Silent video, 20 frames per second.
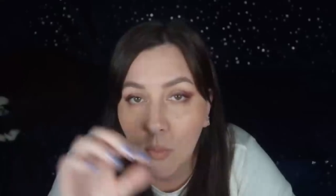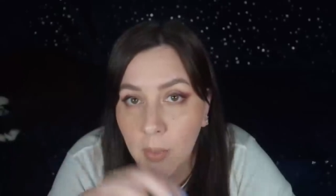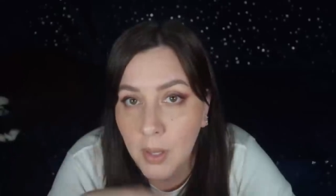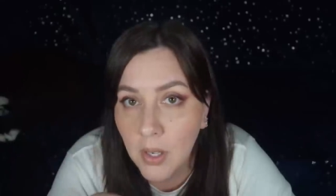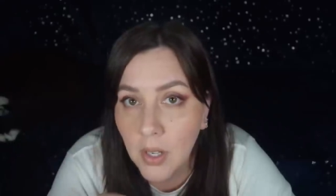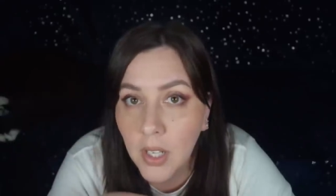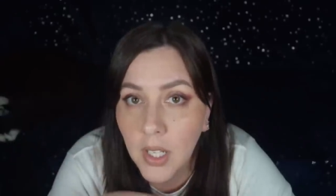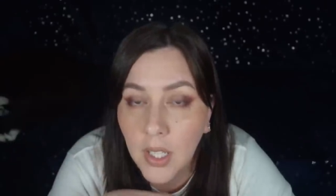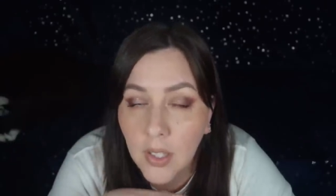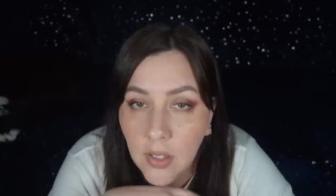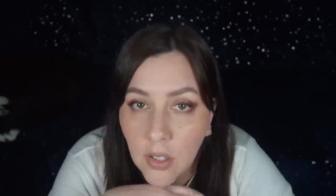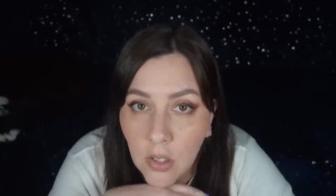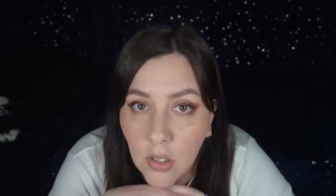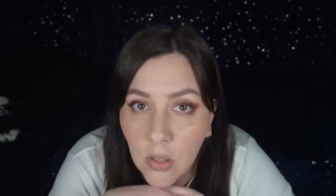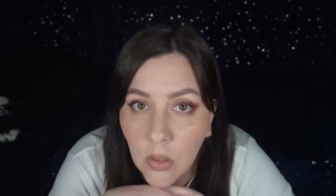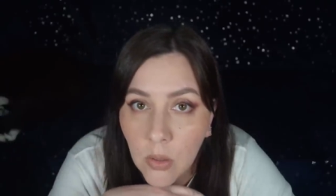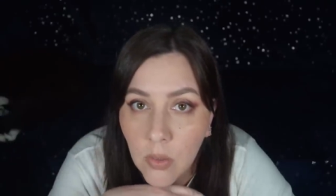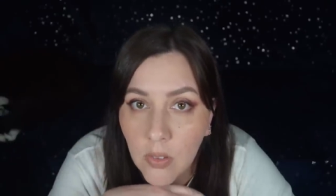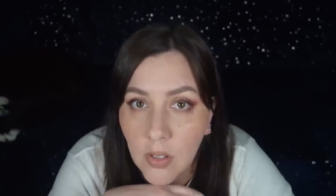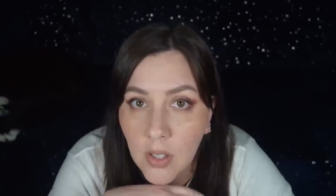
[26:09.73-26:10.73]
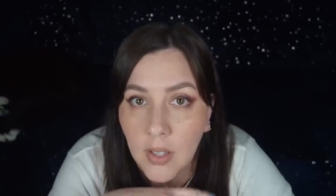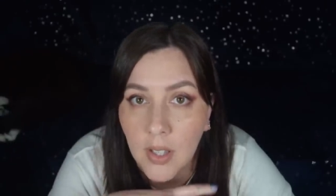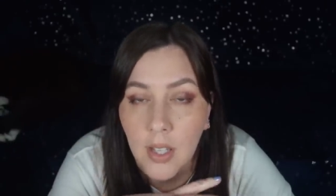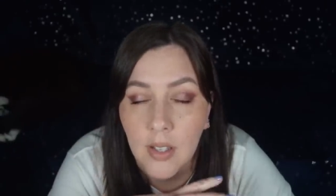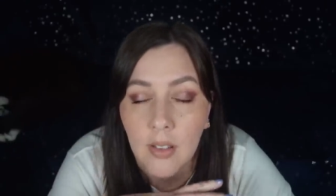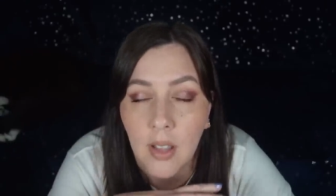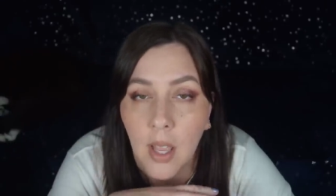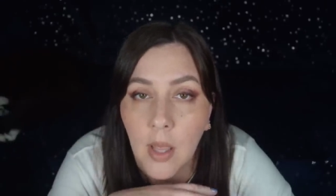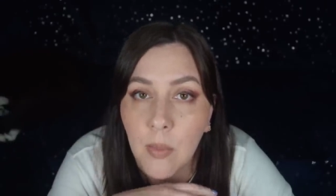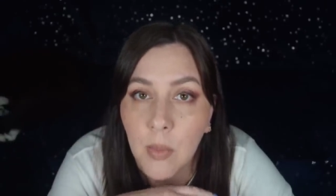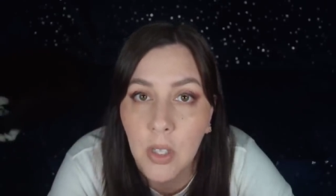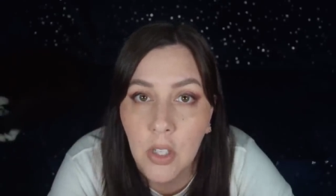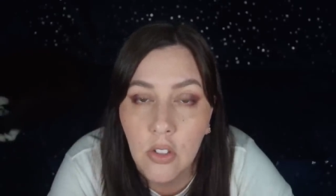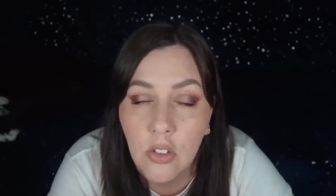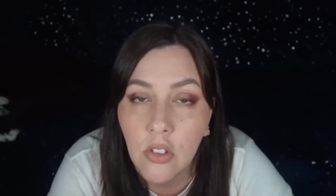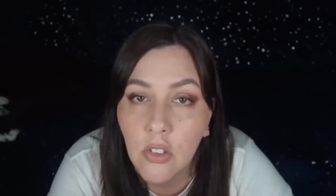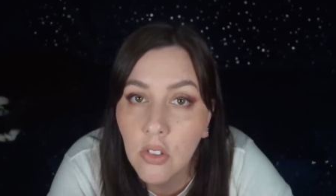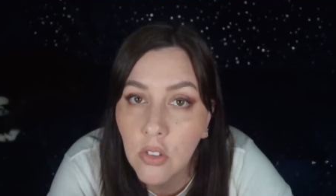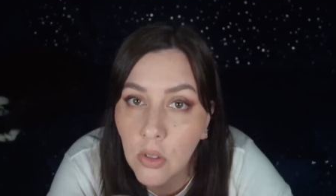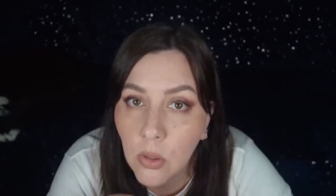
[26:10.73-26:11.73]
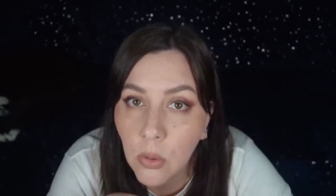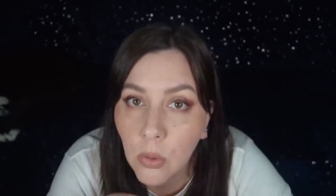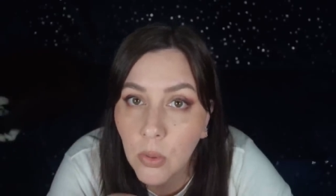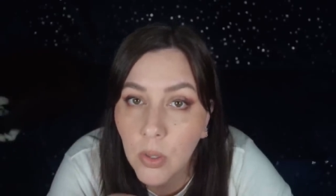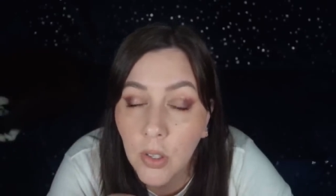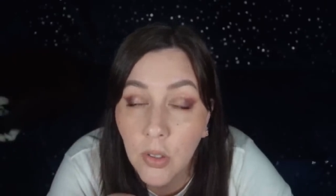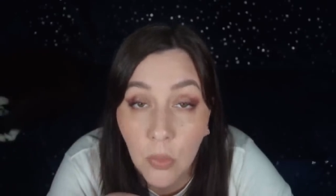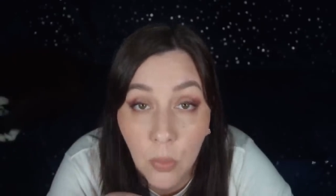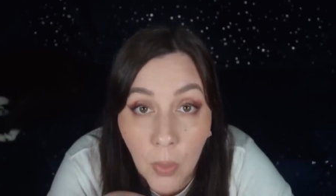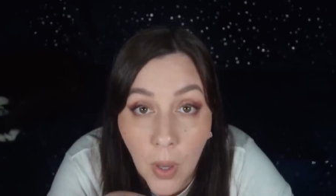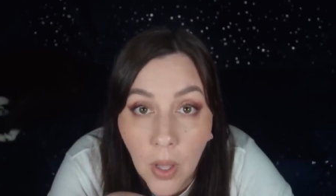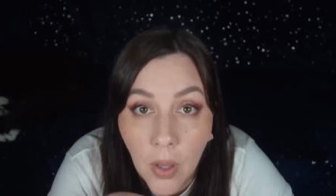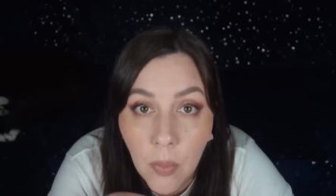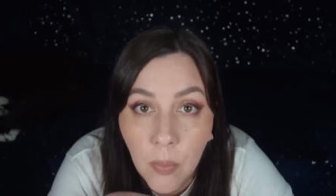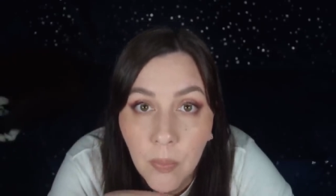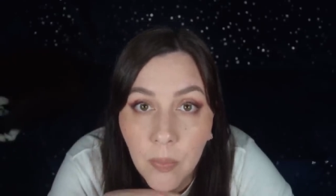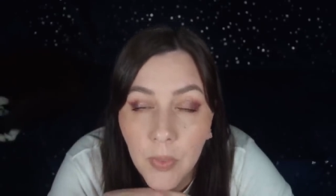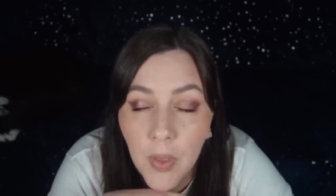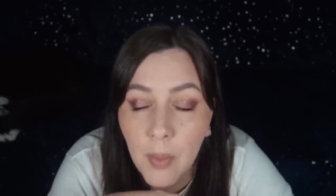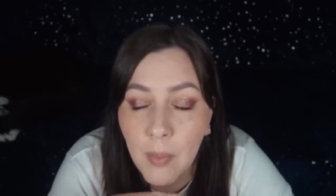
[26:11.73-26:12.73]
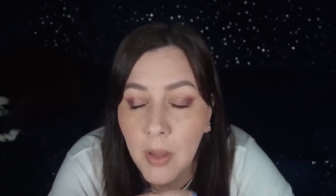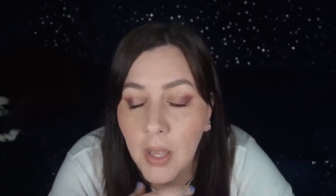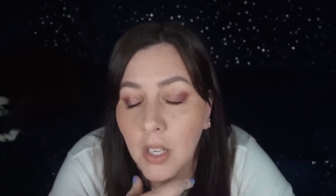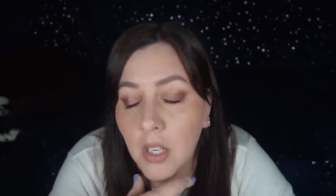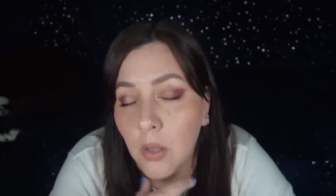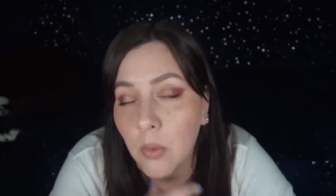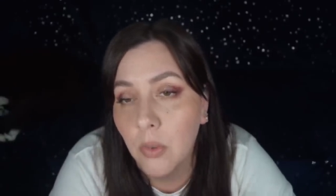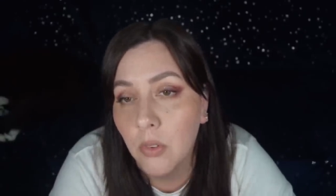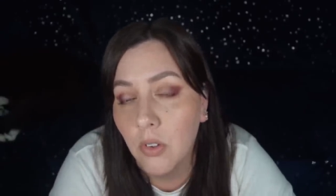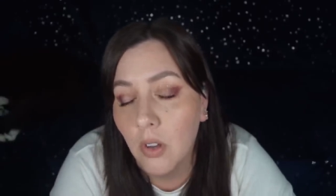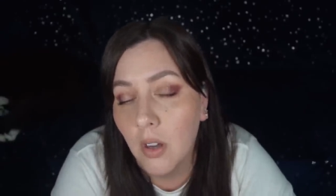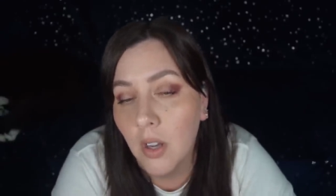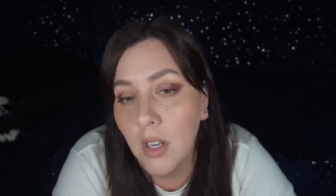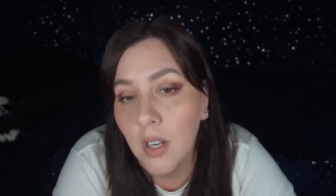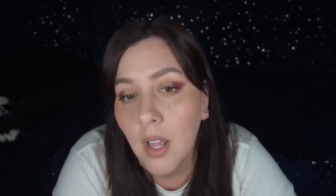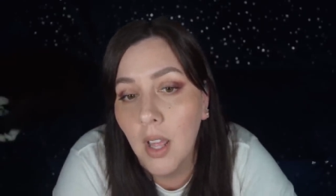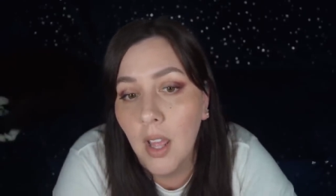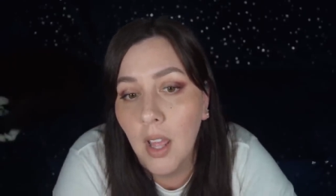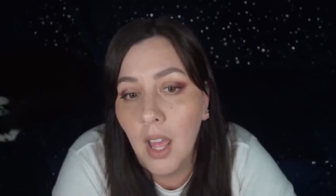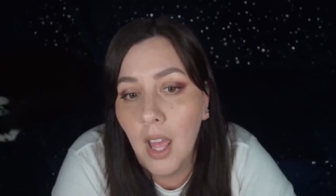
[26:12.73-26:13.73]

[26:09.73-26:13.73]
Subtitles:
Mary get the news. And at that time, he just knew as well that Mandy was gone.